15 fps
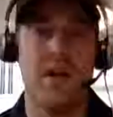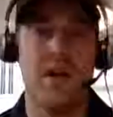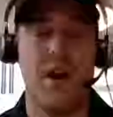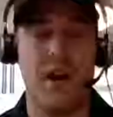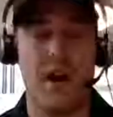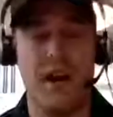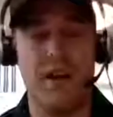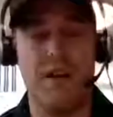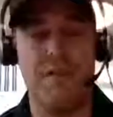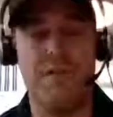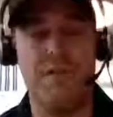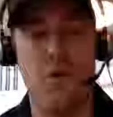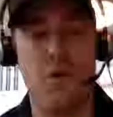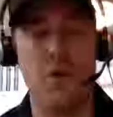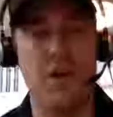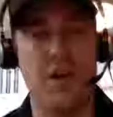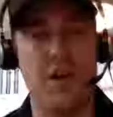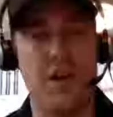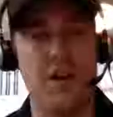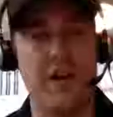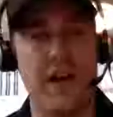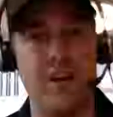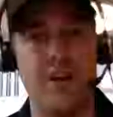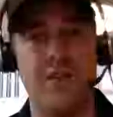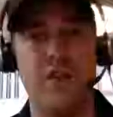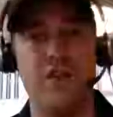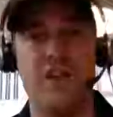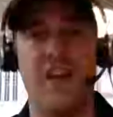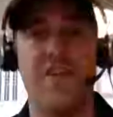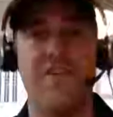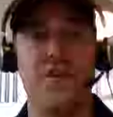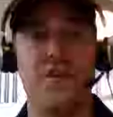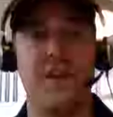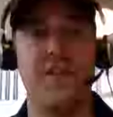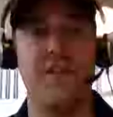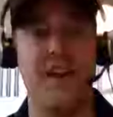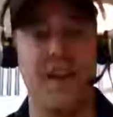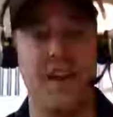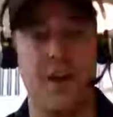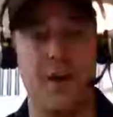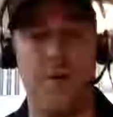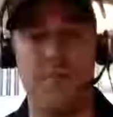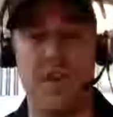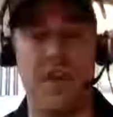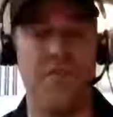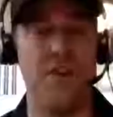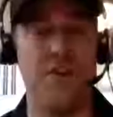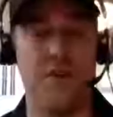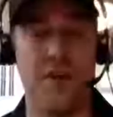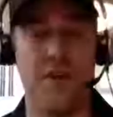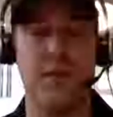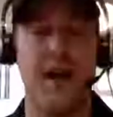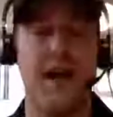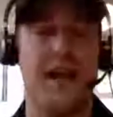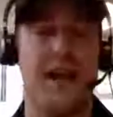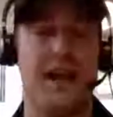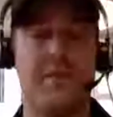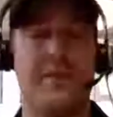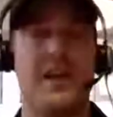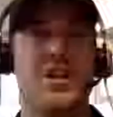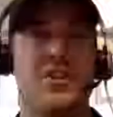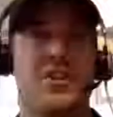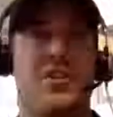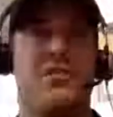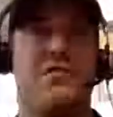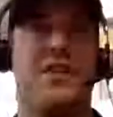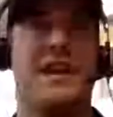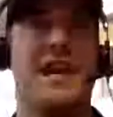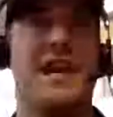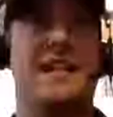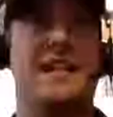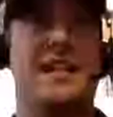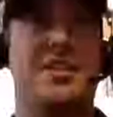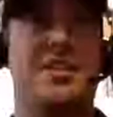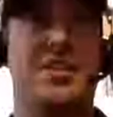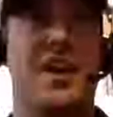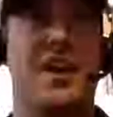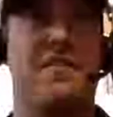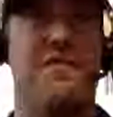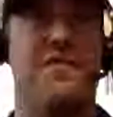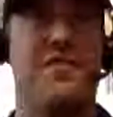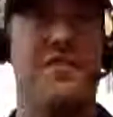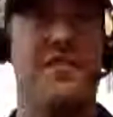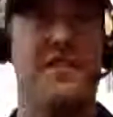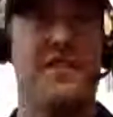all right, for your interviews, if you're doing video. If you're doing writing, make sure don't forget this stuff.